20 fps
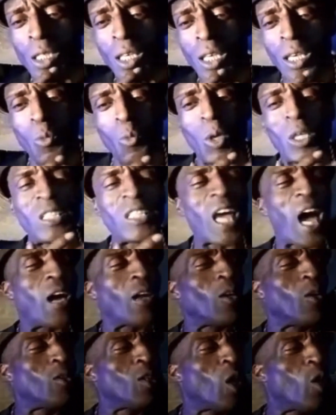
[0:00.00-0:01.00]
in which I
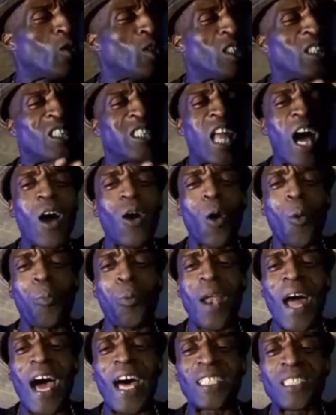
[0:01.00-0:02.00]
don't know, this law
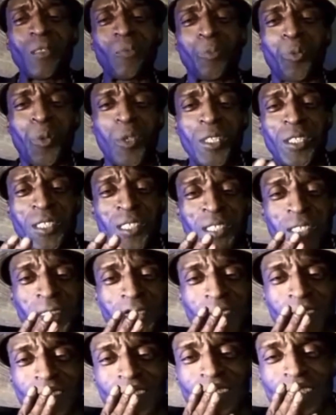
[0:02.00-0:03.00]
applies in prison.
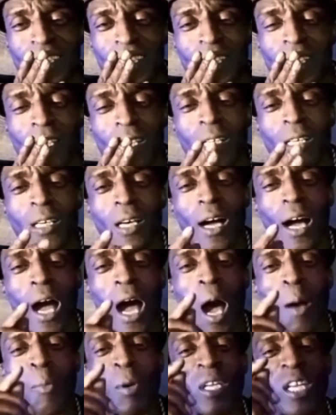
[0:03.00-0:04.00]

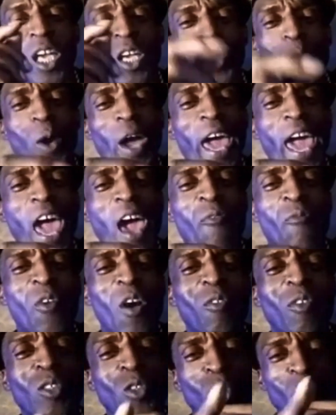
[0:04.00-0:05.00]
I'm gonna give you half
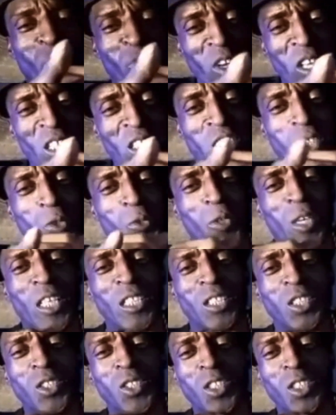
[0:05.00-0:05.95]
of it. You finish the rest.